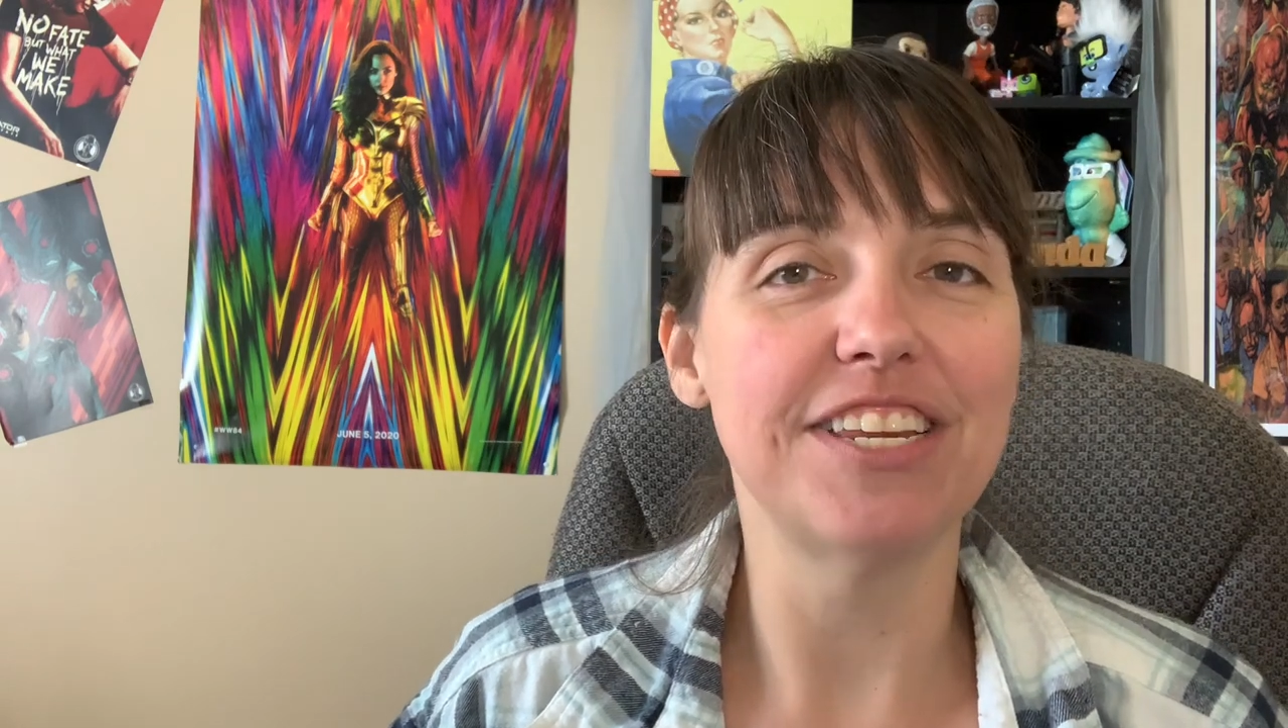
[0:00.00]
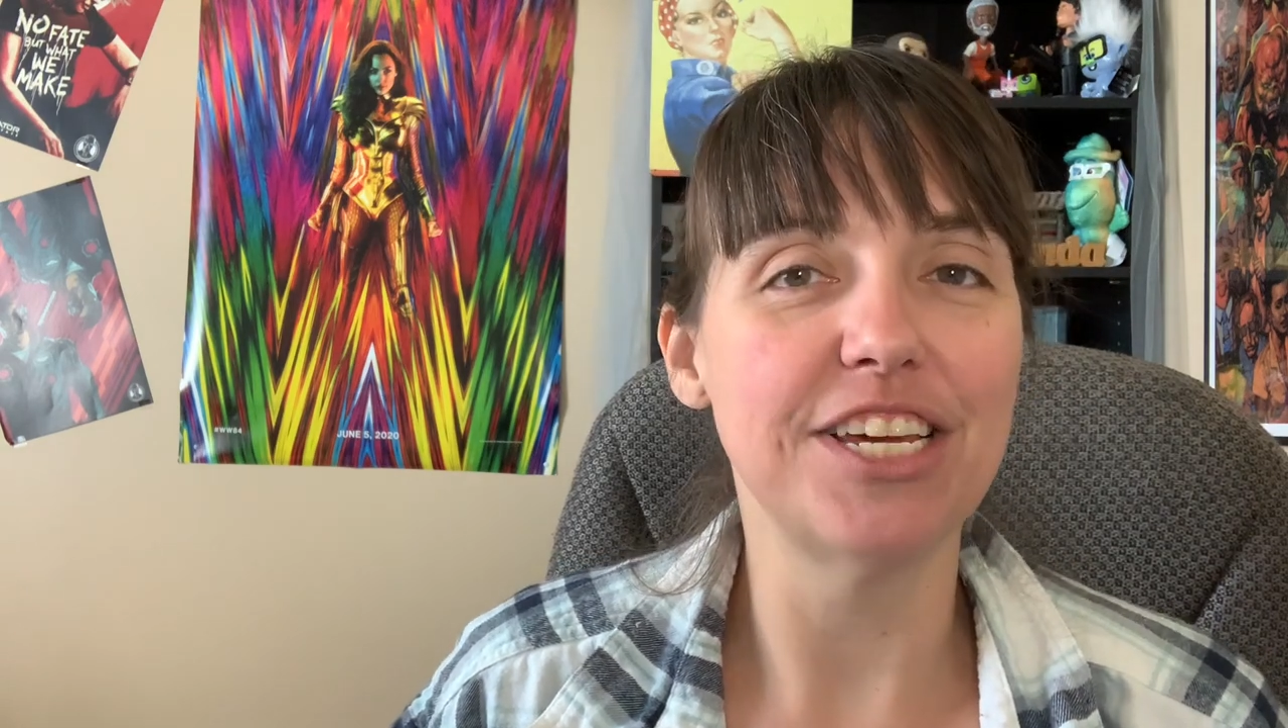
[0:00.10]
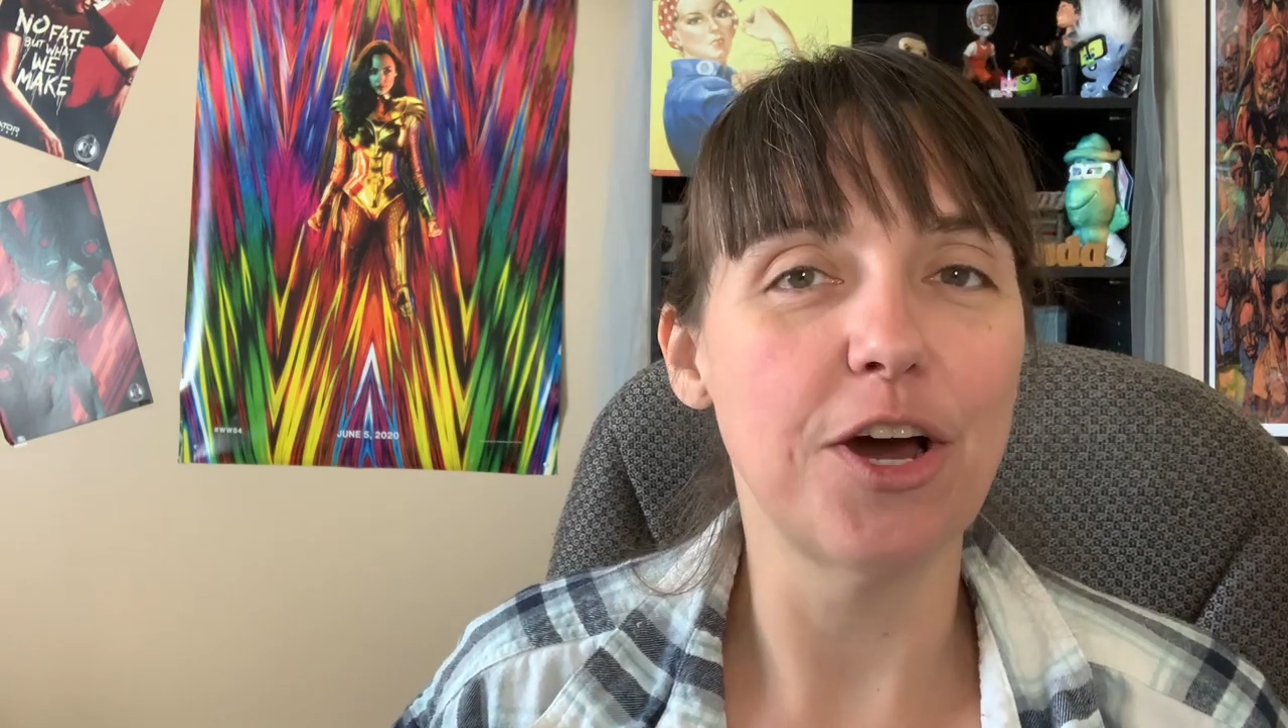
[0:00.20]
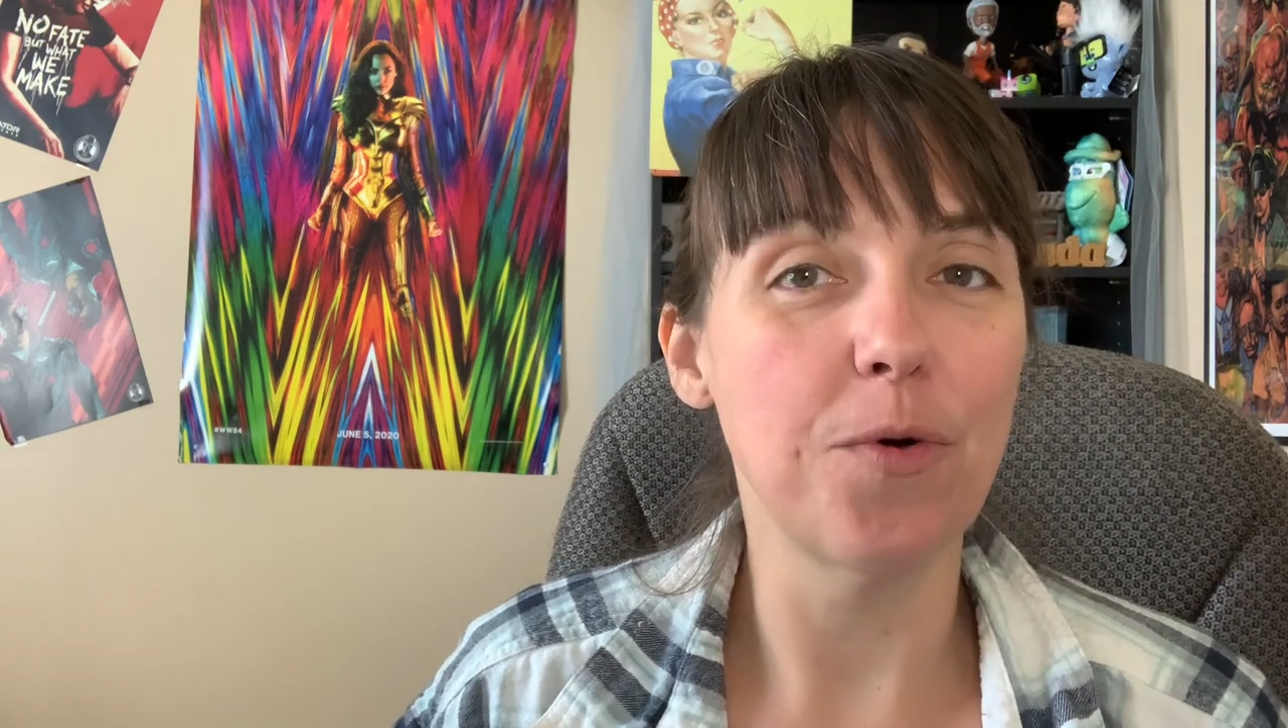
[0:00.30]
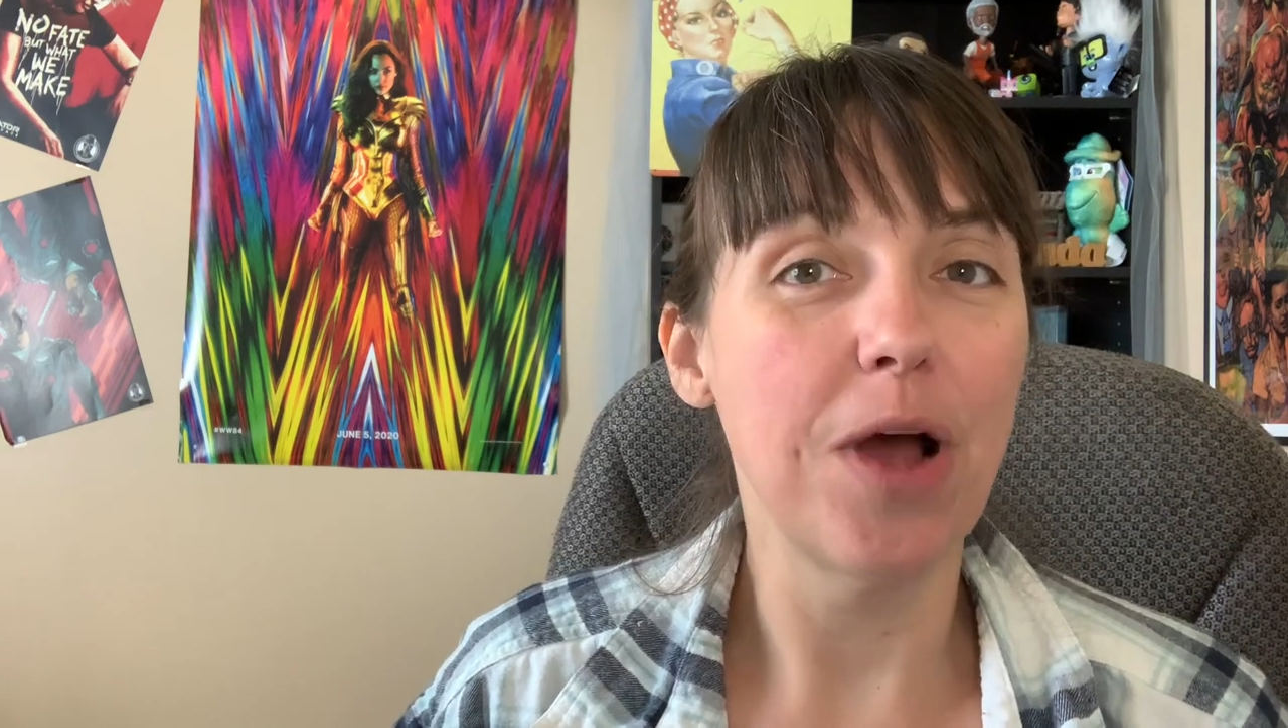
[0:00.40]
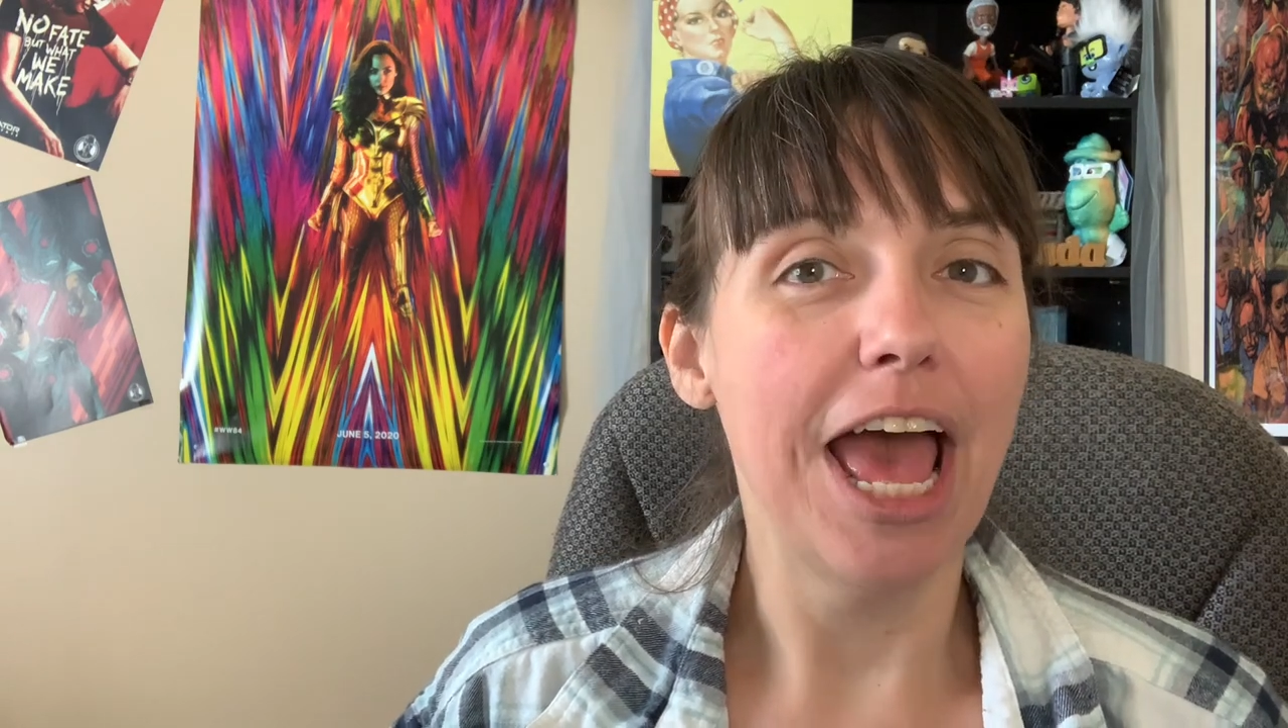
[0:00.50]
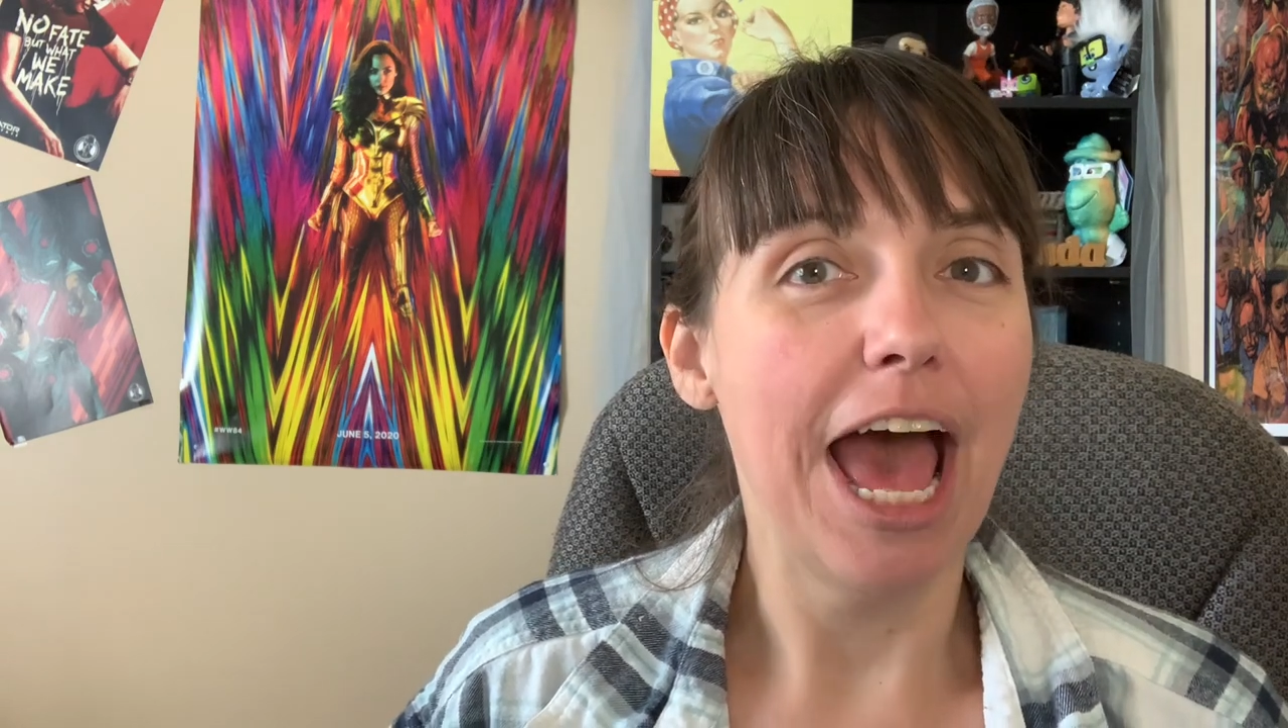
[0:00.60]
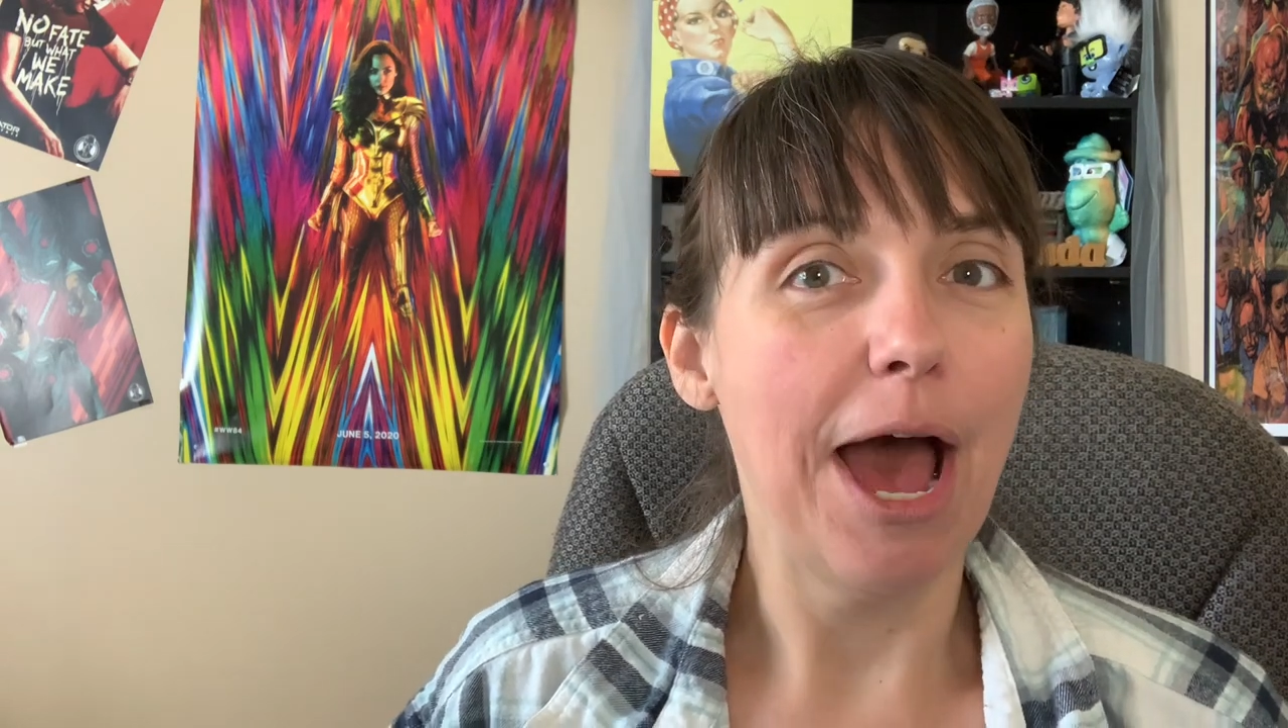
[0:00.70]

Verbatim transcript: video